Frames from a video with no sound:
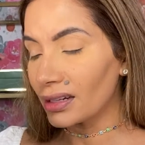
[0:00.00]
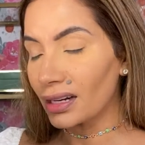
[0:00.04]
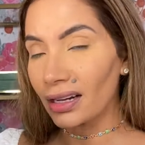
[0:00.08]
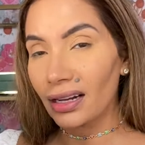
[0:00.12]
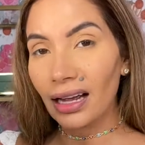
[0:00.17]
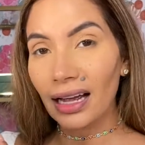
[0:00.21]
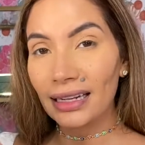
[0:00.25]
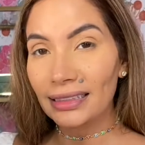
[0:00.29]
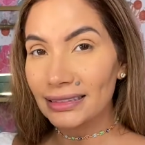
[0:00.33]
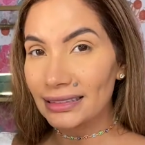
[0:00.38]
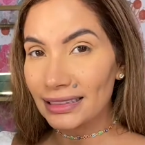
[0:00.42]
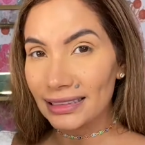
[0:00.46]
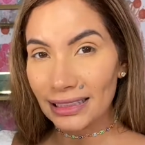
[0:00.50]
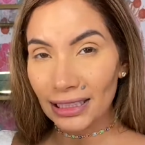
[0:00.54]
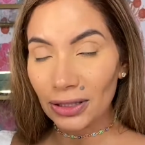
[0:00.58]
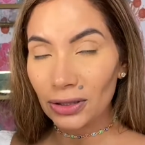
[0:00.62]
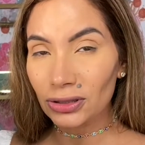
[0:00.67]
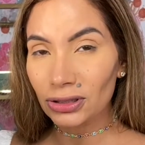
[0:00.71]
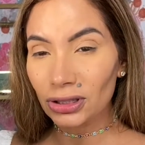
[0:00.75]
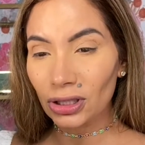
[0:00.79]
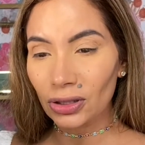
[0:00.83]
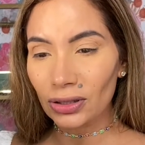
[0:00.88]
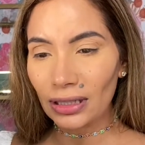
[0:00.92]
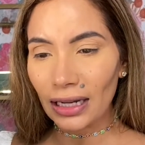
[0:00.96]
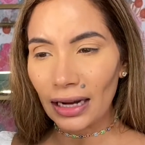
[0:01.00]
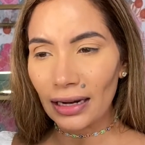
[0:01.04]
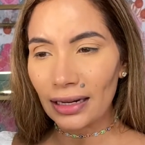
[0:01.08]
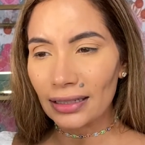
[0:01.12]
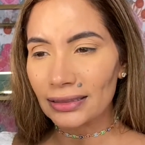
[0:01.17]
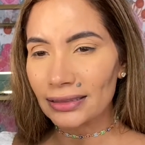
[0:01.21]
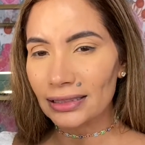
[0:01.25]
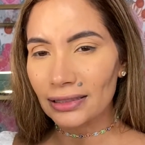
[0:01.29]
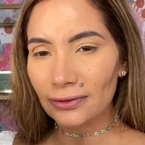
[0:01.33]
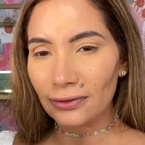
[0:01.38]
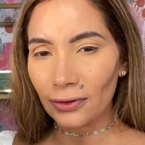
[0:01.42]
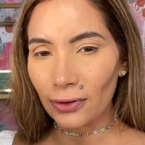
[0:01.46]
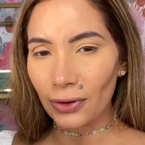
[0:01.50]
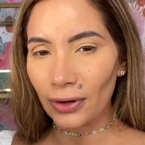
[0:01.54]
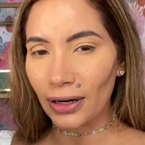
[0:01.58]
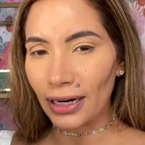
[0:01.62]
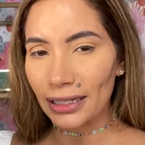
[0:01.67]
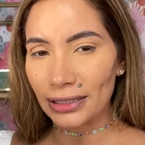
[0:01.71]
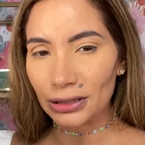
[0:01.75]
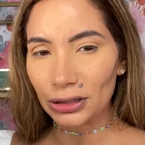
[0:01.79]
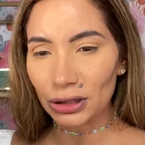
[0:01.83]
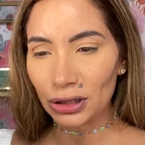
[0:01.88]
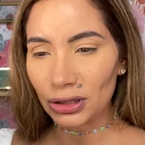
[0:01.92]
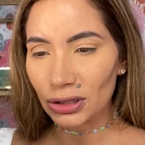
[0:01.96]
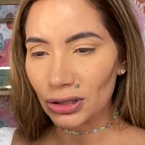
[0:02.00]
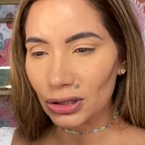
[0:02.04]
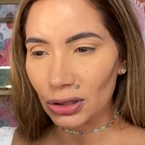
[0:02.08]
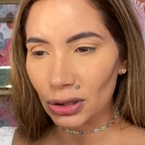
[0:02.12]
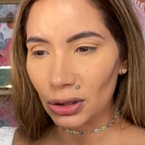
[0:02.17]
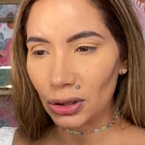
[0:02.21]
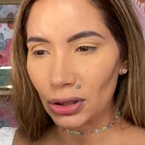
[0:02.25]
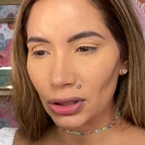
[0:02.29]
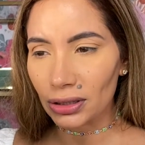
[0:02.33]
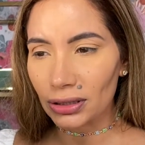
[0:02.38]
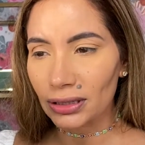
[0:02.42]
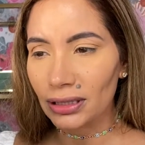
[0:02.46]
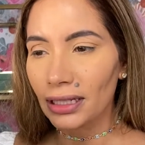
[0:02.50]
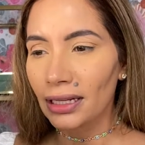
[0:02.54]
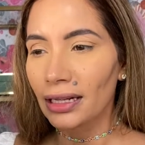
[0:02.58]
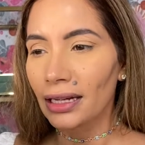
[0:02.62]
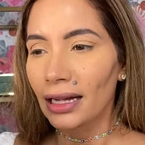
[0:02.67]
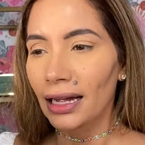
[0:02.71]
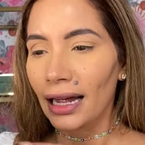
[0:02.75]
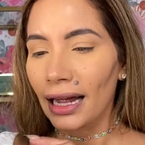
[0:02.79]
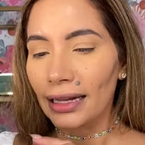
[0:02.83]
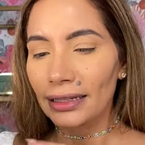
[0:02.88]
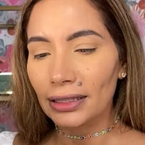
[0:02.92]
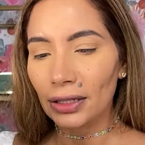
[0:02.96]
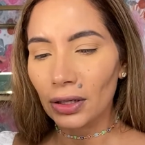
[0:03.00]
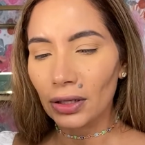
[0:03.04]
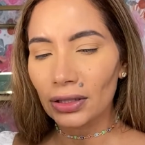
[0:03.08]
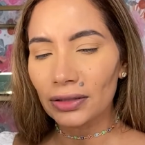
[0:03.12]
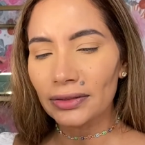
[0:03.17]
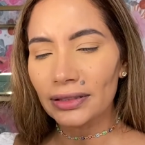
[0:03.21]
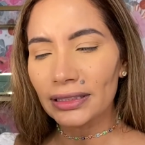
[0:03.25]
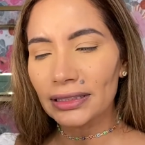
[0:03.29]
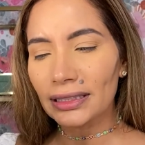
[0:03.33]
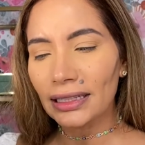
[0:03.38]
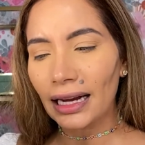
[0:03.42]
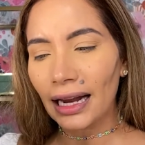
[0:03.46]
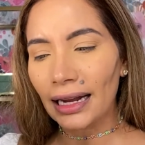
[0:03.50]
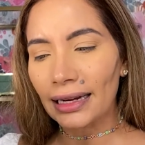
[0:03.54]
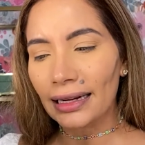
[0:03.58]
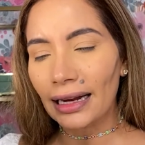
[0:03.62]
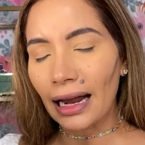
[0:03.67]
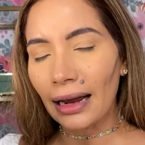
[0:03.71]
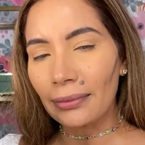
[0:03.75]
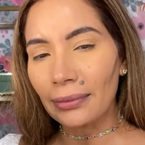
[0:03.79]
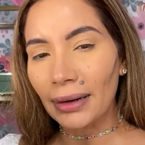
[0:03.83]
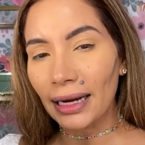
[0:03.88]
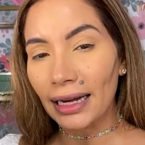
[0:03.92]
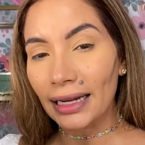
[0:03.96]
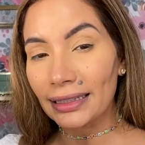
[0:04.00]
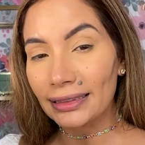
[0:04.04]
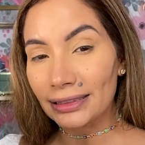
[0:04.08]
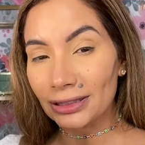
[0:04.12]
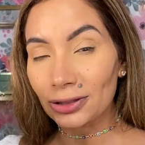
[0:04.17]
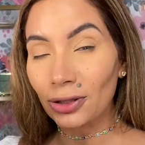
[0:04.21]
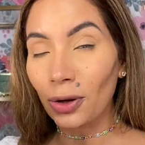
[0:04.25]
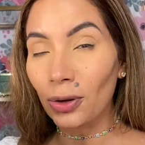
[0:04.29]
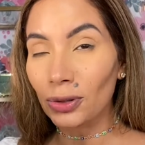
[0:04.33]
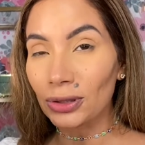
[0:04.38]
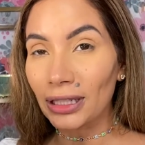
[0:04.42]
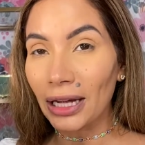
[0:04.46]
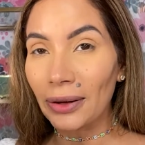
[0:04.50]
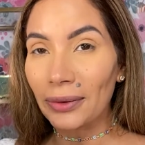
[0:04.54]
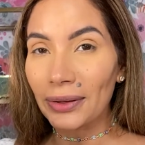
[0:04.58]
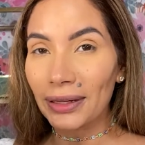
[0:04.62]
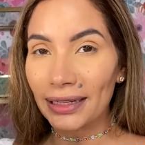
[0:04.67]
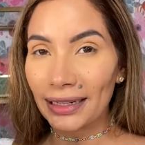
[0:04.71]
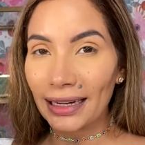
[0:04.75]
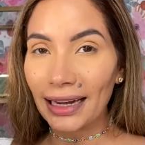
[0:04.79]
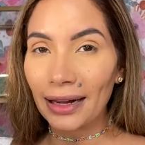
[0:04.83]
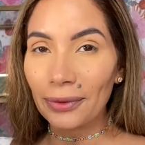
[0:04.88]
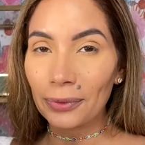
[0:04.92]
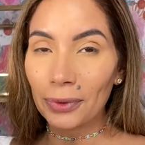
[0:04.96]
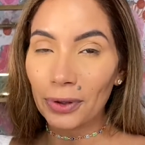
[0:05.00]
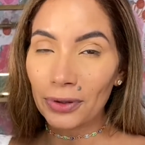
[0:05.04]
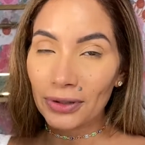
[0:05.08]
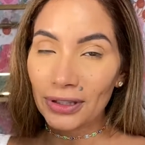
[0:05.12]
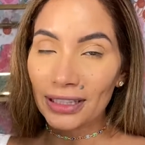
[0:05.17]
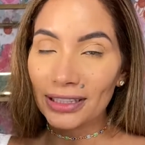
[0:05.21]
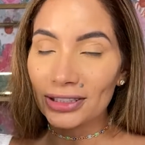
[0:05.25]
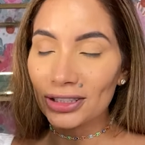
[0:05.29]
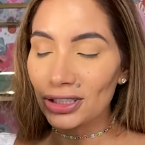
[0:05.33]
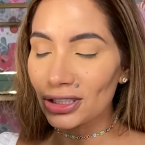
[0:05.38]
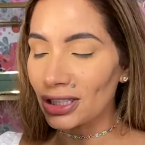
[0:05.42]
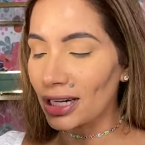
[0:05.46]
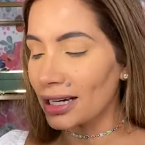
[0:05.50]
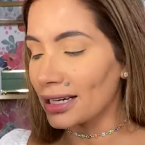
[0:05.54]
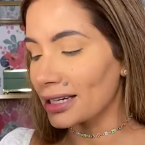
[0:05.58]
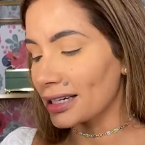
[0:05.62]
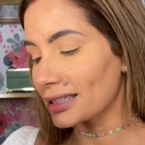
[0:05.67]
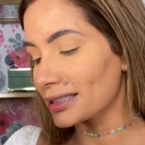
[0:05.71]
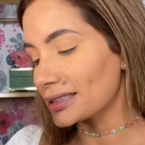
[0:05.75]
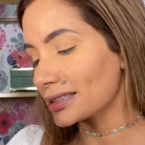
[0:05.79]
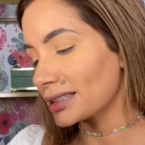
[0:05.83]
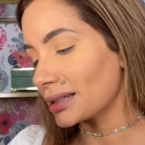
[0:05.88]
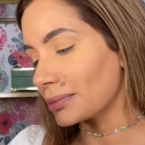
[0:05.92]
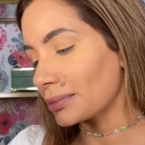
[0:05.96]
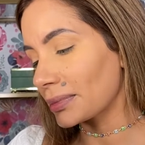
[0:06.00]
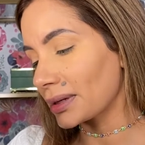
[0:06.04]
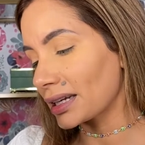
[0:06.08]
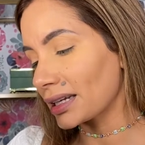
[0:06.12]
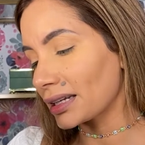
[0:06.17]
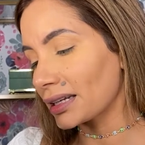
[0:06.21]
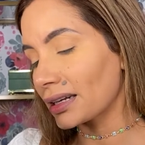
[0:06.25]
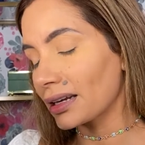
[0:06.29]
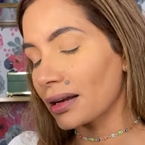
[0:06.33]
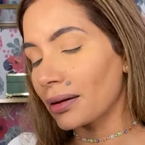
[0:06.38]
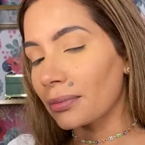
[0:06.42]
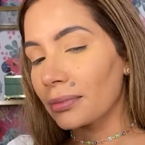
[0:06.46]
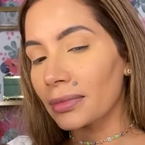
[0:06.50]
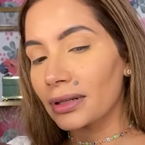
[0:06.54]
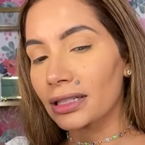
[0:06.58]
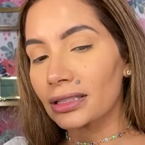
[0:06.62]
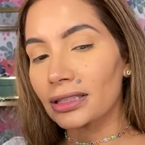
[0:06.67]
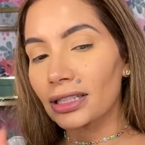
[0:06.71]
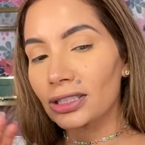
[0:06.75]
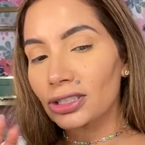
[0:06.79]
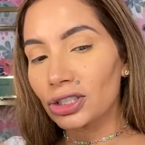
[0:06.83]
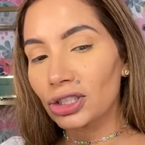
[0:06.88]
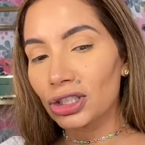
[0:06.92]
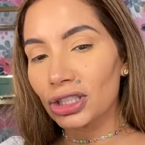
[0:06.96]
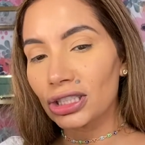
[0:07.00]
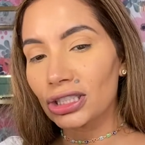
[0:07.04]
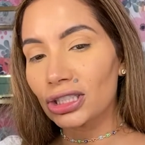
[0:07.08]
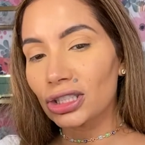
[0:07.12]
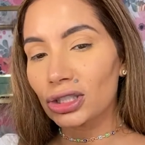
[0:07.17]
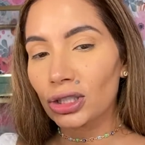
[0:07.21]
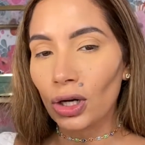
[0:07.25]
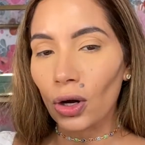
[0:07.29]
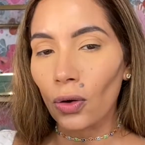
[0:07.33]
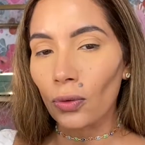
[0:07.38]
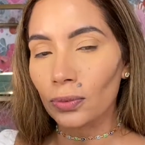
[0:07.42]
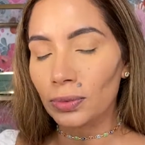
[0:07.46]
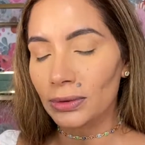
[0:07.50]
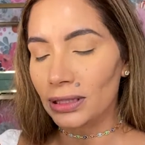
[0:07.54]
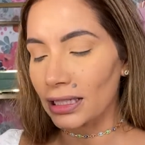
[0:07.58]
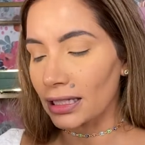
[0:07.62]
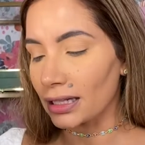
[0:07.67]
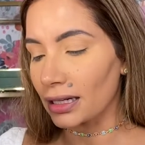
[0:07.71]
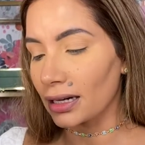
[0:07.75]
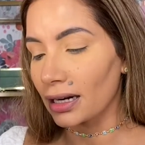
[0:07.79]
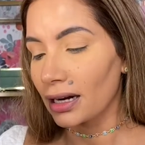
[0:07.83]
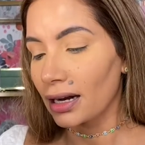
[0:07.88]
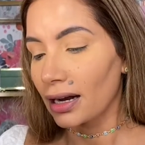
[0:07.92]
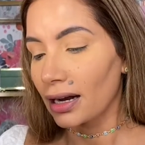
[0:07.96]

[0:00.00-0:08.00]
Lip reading: it's still sold out on Sephora. I just looked, and the only reason I got it's sold out again. Well, this shade is the medium that she sculpted,